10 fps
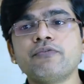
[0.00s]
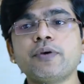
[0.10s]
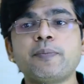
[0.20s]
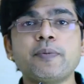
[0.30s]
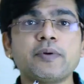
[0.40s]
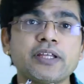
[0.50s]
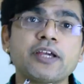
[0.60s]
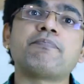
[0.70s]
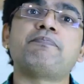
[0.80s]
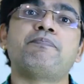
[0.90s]
we
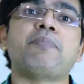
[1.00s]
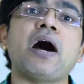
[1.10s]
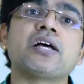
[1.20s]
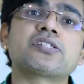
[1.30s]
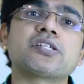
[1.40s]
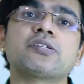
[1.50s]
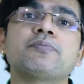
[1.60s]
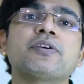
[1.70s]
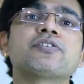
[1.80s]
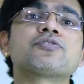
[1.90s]
take past as
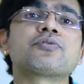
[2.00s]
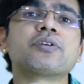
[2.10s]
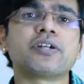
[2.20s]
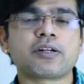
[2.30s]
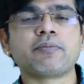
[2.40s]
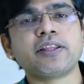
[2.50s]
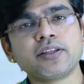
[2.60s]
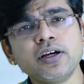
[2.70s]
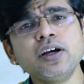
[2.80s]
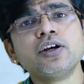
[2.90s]
a basis to
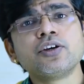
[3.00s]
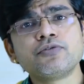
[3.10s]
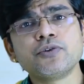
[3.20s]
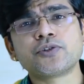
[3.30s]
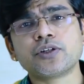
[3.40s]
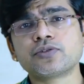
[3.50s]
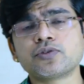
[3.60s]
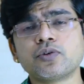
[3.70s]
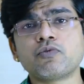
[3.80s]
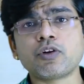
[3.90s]
determine the future.
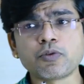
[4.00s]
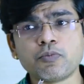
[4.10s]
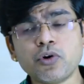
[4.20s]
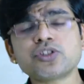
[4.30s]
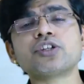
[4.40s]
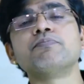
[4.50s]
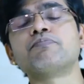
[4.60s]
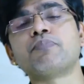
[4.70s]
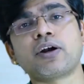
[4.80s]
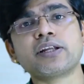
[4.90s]
So one of the most
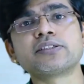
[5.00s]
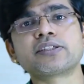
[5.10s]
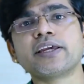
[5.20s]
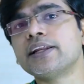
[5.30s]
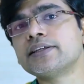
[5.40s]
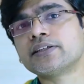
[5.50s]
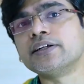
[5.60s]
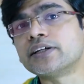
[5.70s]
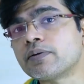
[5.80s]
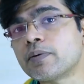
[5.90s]
important scale is
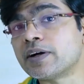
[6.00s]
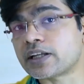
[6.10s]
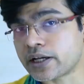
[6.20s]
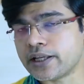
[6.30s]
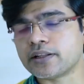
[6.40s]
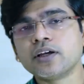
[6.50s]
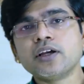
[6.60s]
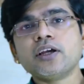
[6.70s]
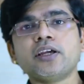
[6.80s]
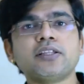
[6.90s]
interval, but again,
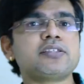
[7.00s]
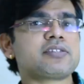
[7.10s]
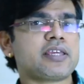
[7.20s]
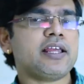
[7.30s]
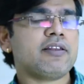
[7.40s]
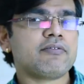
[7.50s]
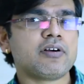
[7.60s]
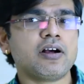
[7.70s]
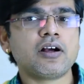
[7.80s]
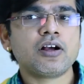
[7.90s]
in this scale
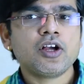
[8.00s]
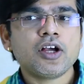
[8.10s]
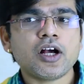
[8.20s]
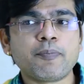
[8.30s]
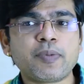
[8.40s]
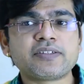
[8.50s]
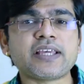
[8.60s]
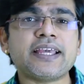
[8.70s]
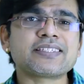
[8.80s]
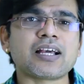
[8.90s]
a
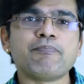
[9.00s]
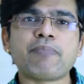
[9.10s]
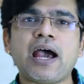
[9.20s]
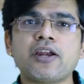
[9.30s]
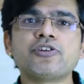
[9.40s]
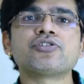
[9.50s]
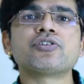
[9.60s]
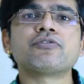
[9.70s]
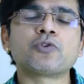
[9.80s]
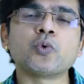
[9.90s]
precise
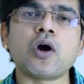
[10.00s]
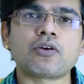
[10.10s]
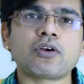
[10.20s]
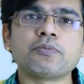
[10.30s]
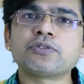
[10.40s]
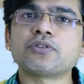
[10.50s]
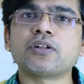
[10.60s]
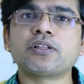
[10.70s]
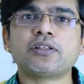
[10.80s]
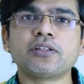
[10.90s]
comparison of two outcome is
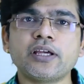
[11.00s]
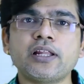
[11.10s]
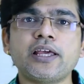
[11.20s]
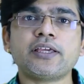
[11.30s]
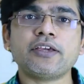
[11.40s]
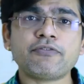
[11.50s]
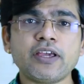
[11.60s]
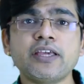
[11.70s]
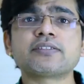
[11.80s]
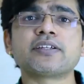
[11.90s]
not there. Like if
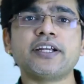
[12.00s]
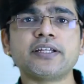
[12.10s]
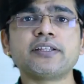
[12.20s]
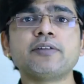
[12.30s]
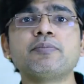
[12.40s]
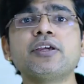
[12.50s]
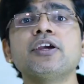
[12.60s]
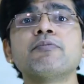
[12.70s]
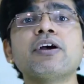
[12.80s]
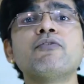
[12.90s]
A is greater than
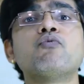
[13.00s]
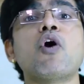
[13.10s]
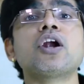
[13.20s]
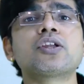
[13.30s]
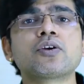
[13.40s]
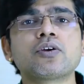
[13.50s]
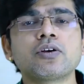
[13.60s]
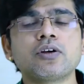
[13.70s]
B, by what